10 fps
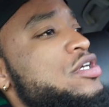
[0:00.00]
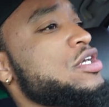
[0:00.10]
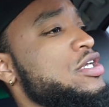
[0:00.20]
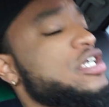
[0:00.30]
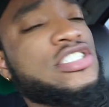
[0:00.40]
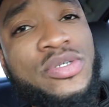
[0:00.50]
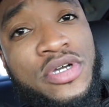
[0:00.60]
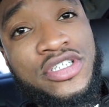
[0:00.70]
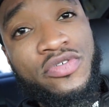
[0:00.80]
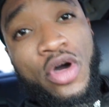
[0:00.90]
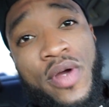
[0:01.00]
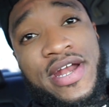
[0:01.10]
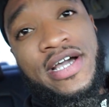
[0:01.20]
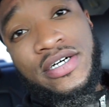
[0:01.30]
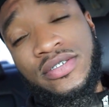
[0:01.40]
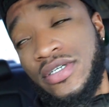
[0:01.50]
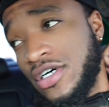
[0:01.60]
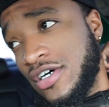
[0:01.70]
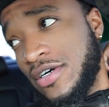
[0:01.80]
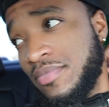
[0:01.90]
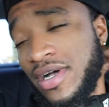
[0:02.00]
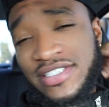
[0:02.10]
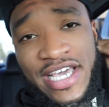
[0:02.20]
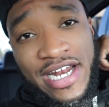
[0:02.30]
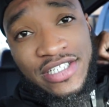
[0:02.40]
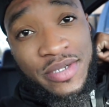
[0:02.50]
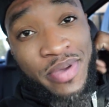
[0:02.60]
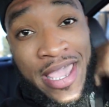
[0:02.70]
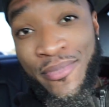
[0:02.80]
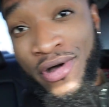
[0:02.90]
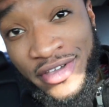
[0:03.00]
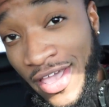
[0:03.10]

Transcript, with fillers: Yeah, so we're on the road right now. I'm about to head out to Paintball